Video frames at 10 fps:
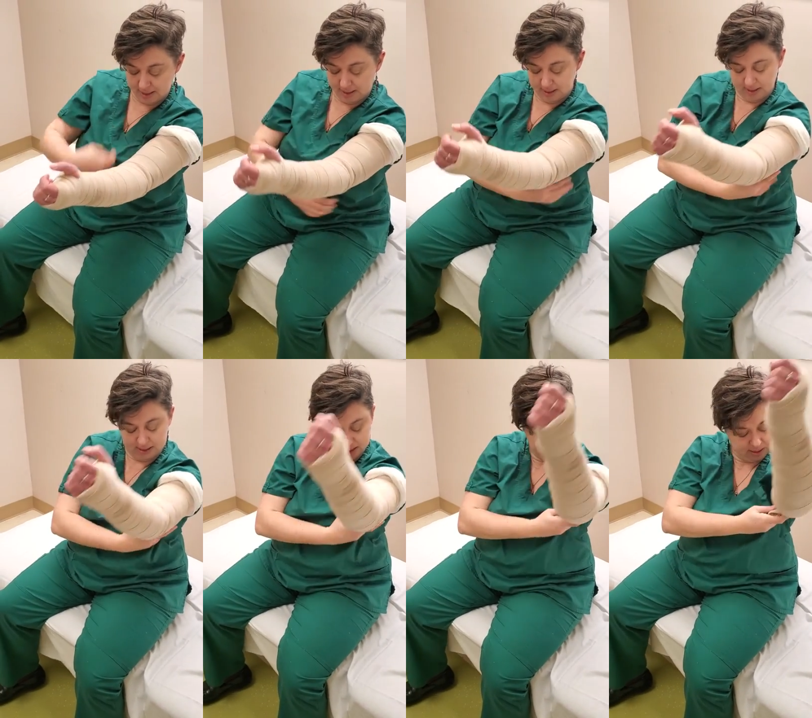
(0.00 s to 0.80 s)

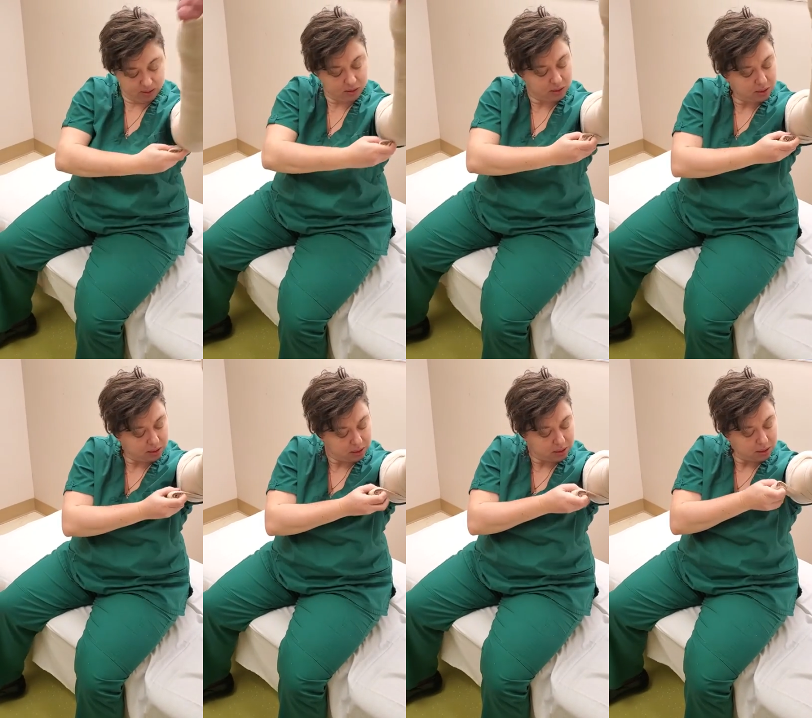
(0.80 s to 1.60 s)

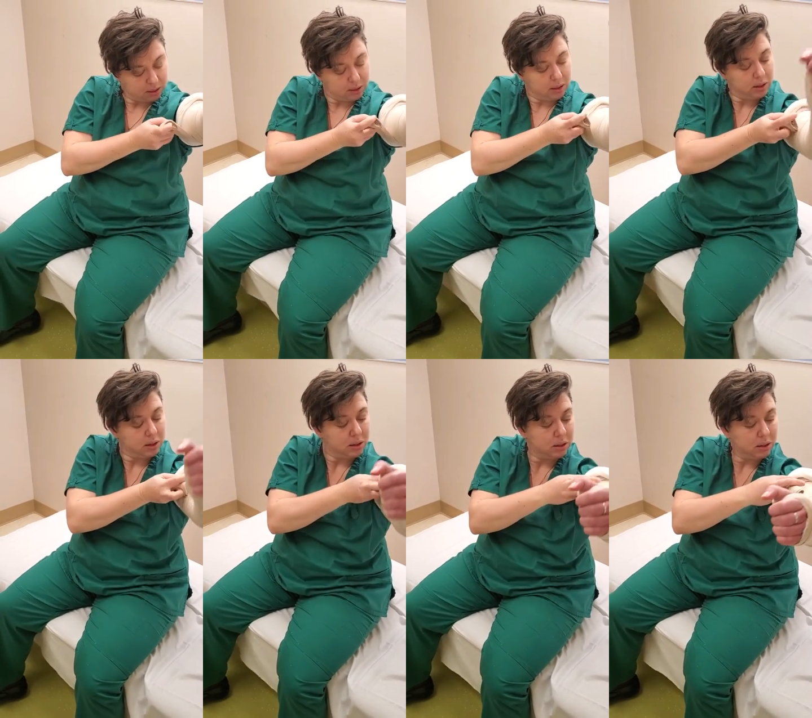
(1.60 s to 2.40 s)

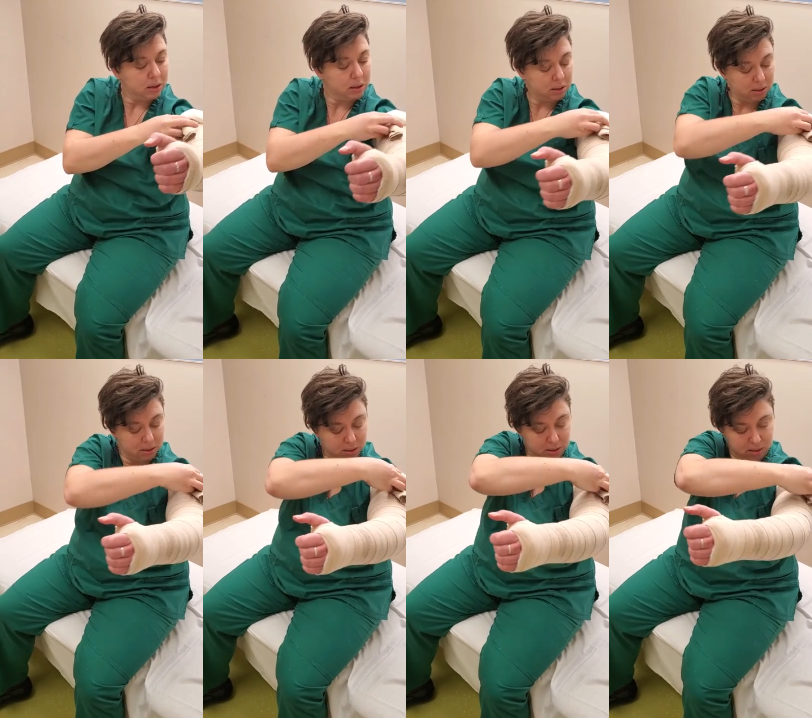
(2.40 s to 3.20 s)

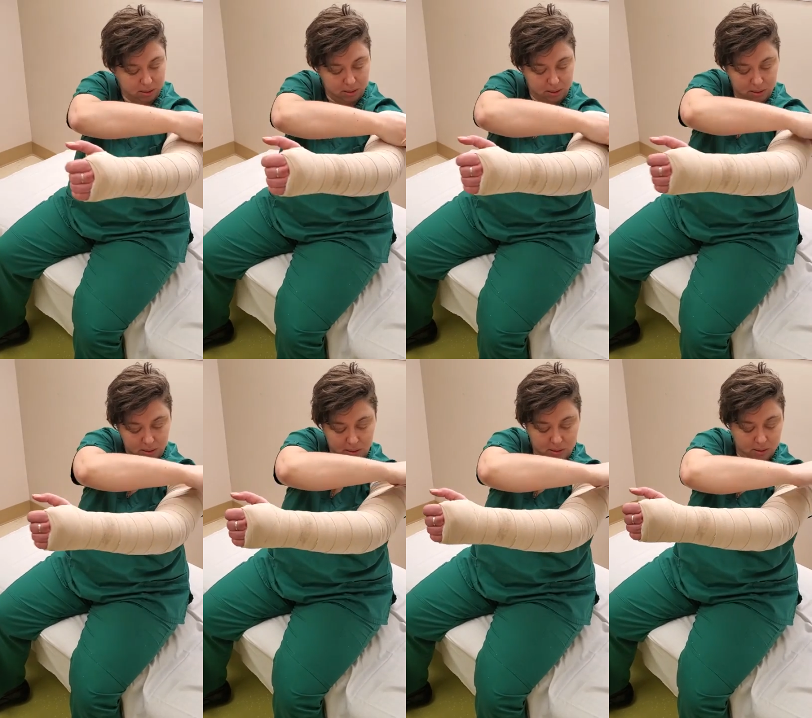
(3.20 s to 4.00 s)

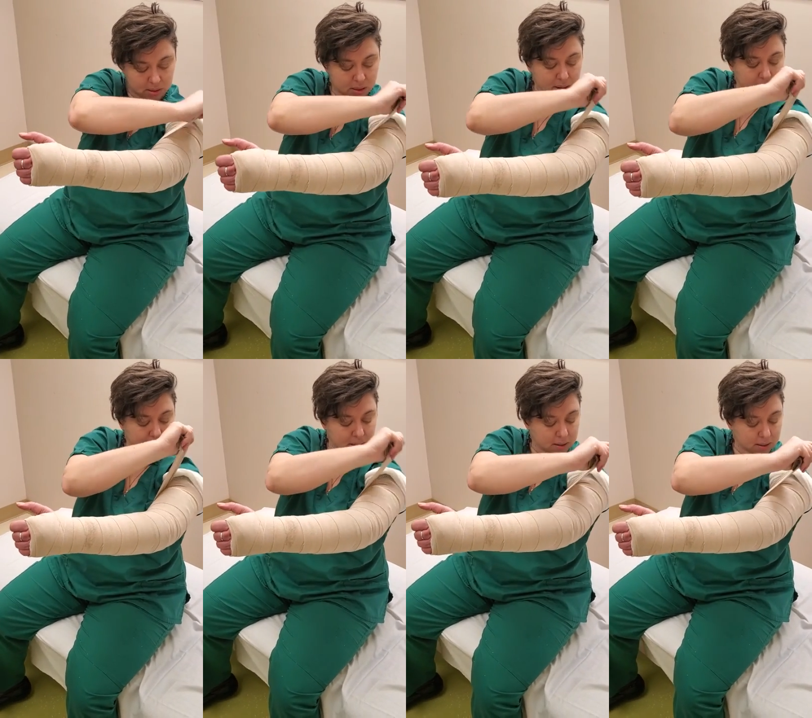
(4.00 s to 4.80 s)

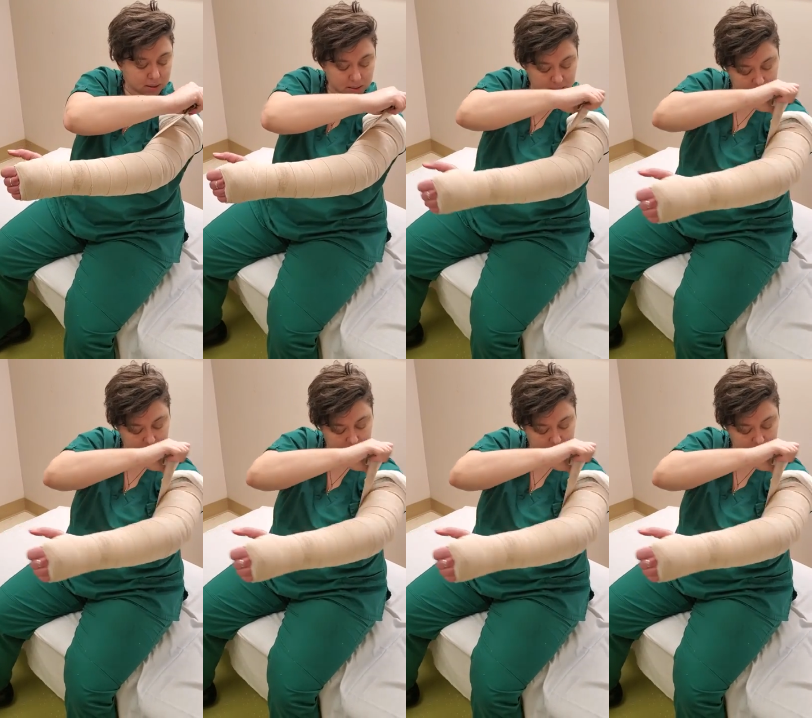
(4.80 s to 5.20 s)
[no speech]